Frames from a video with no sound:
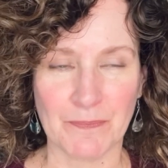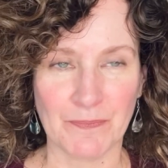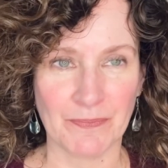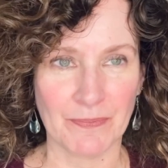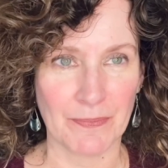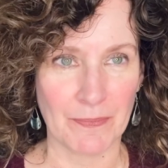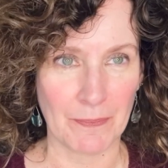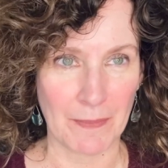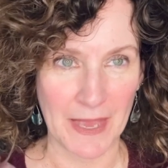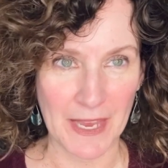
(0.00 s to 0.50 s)

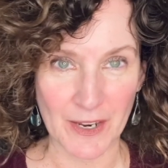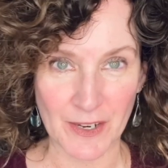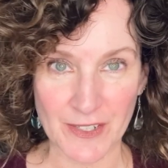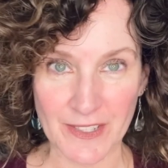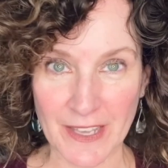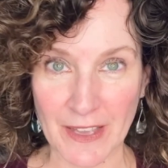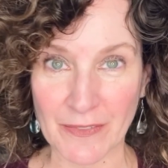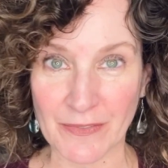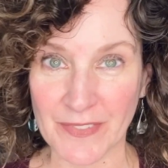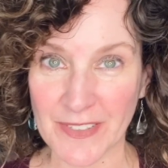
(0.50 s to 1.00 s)
make
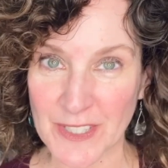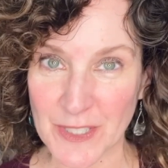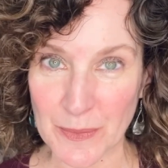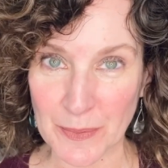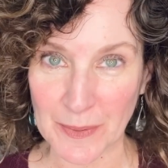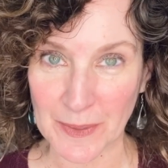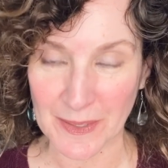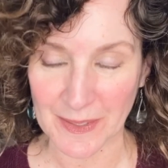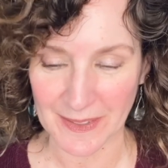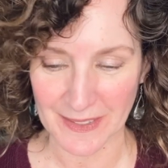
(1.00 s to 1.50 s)
yourself
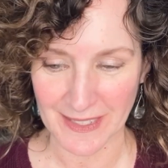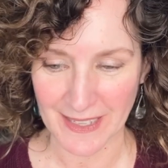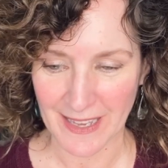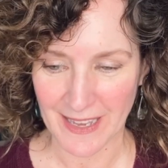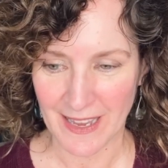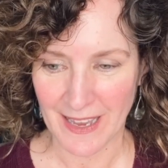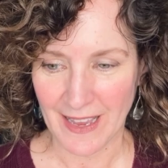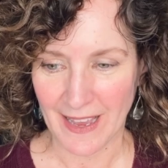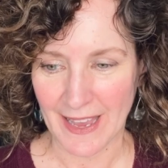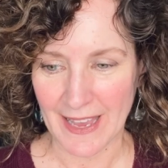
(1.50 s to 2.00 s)
visible
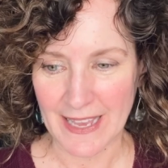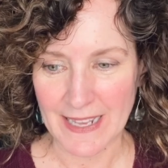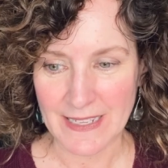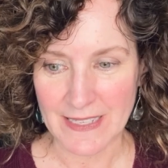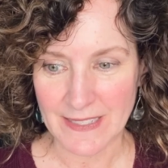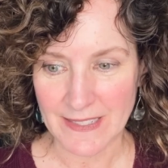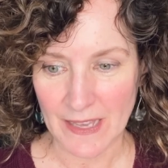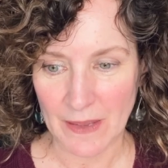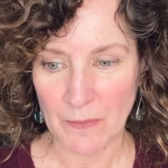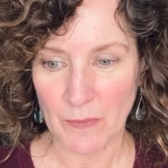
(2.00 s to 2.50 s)
in
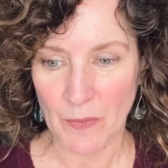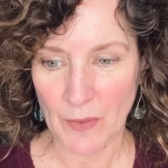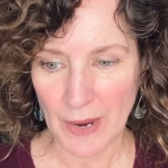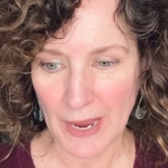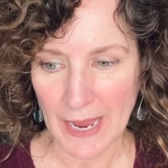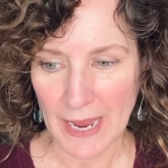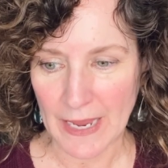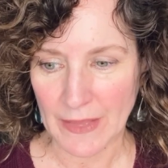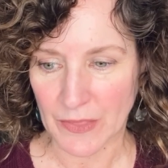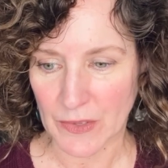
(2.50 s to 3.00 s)
some
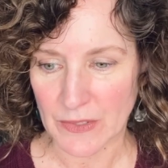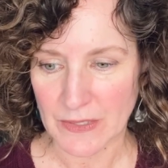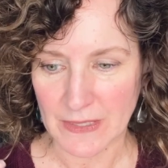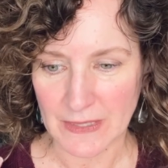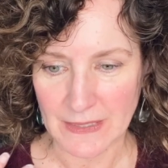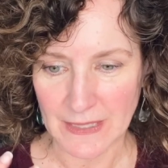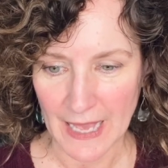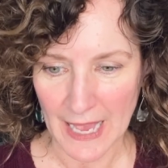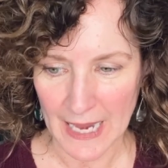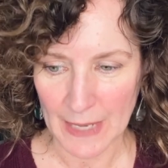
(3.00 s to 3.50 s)
way. There's a
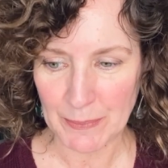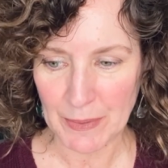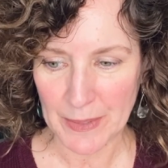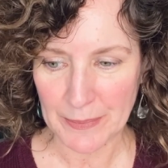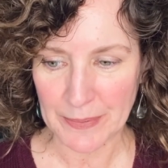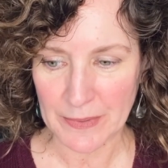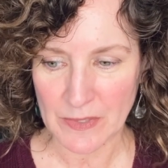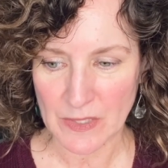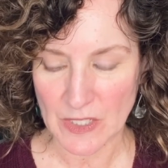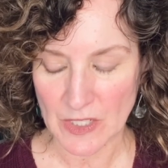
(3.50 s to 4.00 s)
lot of
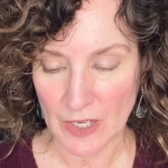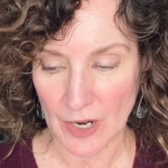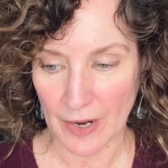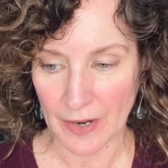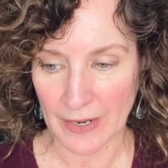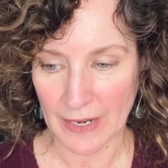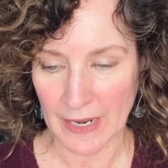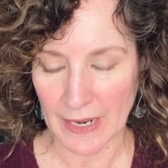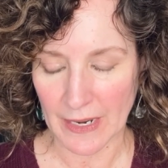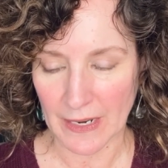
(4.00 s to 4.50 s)
people
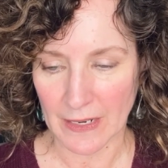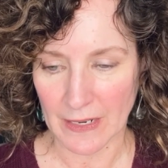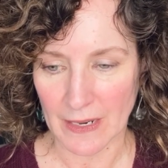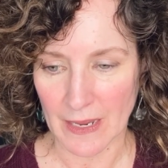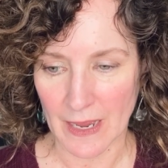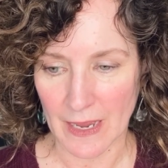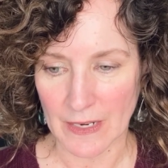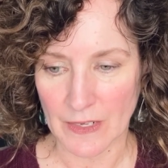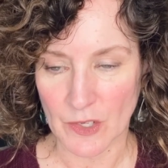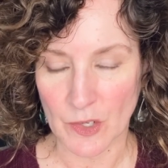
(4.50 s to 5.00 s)
starting
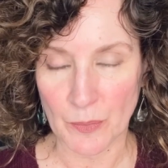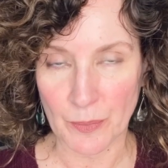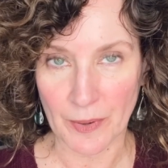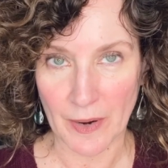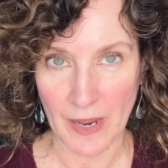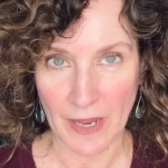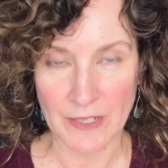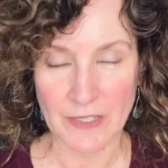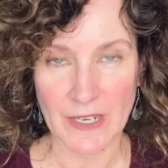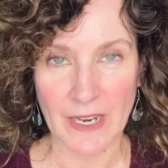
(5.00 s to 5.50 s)
new
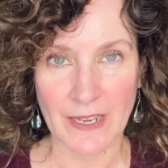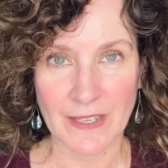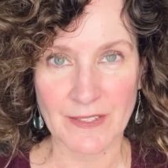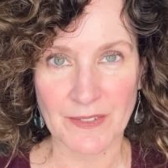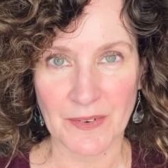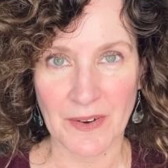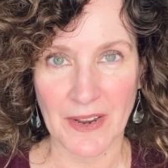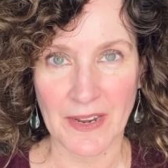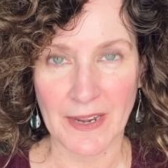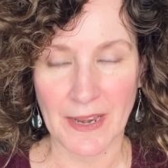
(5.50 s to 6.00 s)

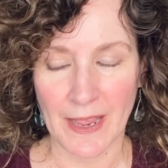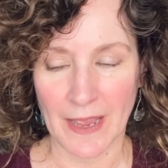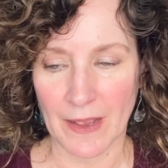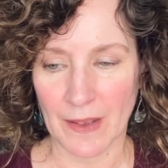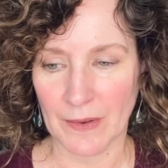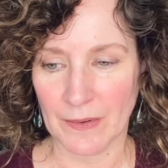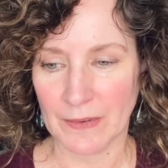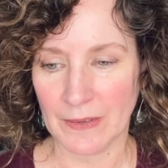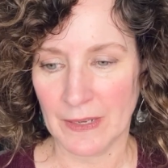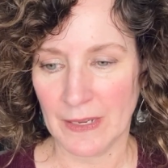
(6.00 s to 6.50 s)
projects right
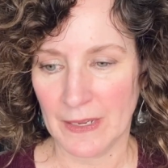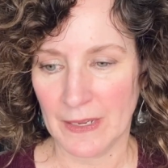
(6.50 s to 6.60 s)
now,